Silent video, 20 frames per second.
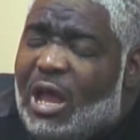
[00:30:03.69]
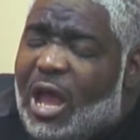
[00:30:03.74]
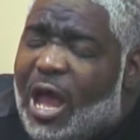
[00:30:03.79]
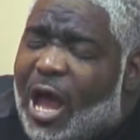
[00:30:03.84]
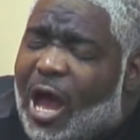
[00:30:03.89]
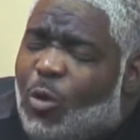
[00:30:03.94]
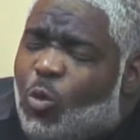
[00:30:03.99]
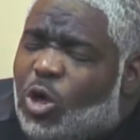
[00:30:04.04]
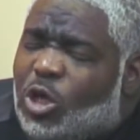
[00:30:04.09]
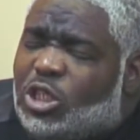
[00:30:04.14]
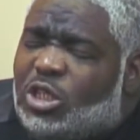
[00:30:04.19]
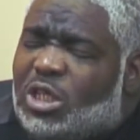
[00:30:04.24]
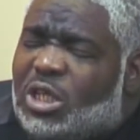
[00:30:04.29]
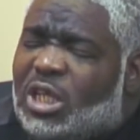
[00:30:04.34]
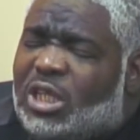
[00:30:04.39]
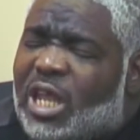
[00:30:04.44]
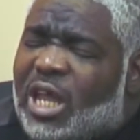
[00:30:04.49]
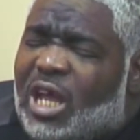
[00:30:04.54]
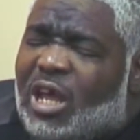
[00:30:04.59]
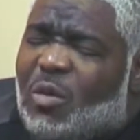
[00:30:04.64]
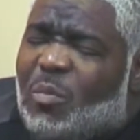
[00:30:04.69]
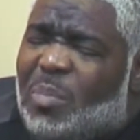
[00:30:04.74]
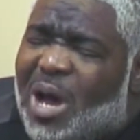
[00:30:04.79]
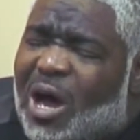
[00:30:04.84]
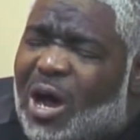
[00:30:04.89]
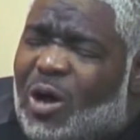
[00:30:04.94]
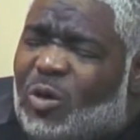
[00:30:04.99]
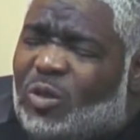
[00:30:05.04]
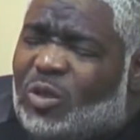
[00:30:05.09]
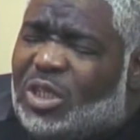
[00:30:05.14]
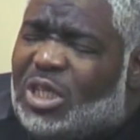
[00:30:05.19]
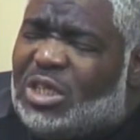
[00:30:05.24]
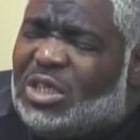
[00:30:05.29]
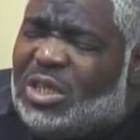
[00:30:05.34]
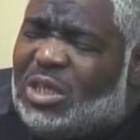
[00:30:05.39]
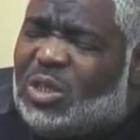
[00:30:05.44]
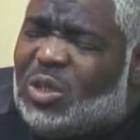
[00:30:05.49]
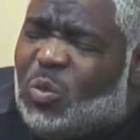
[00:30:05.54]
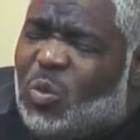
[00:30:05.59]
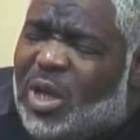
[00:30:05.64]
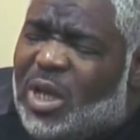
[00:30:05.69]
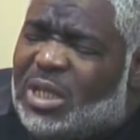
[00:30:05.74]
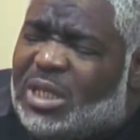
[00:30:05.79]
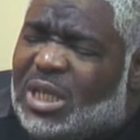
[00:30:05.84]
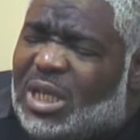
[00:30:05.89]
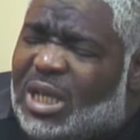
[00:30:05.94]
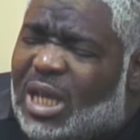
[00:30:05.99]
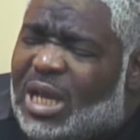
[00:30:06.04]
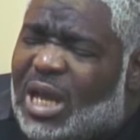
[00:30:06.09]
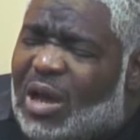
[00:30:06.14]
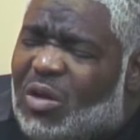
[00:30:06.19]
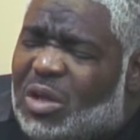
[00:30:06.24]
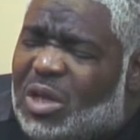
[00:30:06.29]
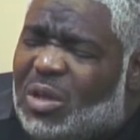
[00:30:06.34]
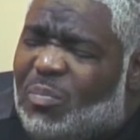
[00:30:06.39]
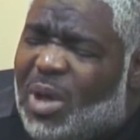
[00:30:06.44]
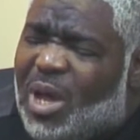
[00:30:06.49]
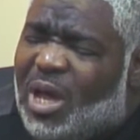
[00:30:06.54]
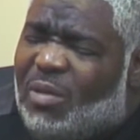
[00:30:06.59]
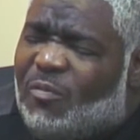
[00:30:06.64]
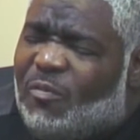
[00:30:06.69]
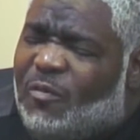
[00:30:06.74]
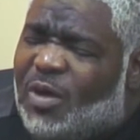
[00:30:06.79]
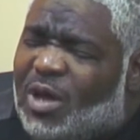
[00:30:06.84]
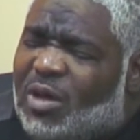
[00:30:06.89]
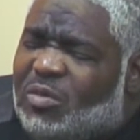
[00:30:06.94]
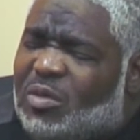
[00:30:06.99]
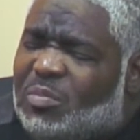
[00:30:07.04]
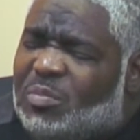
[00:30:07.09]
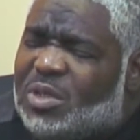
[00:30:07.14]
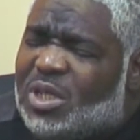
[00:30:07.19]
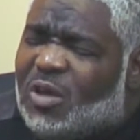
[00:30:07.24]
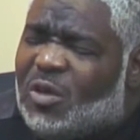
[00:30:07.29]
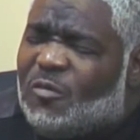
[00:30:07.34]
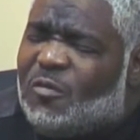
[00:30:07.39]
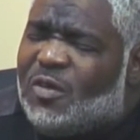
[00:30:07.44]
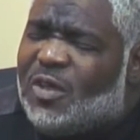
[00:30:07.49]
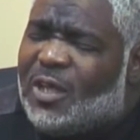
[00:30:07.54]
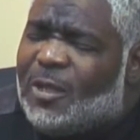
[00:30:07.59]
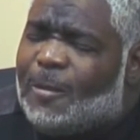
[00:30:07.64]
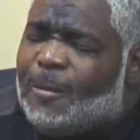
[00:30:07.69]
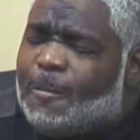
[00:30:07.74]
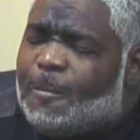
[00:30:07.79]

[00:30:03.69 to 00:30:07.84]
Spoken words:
I want you to think about the situation that our Imam found himself in.